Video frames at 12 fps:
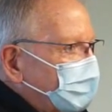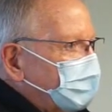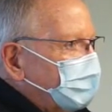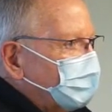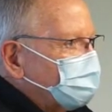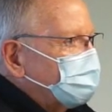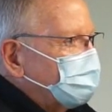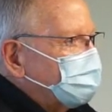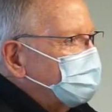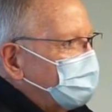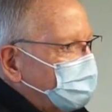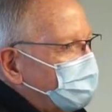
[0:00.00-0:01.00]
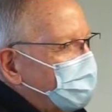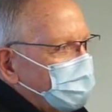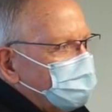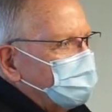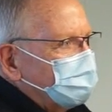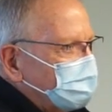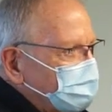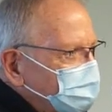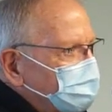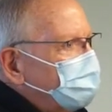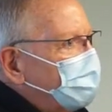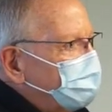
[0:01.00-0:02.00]
I think we'll start seeing our volume
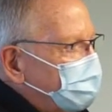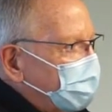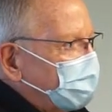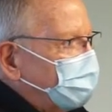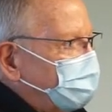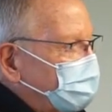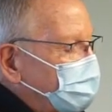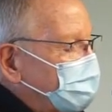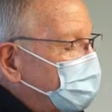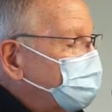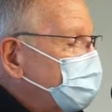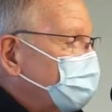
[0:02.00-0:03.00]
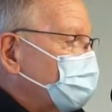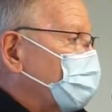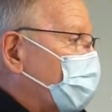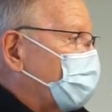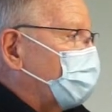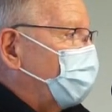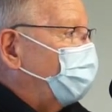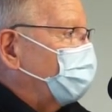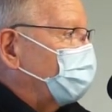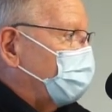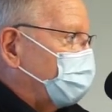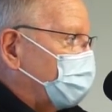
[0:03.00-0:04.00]
bump back up again as people's more
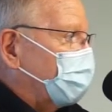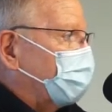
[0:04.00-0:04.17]
comfortable coming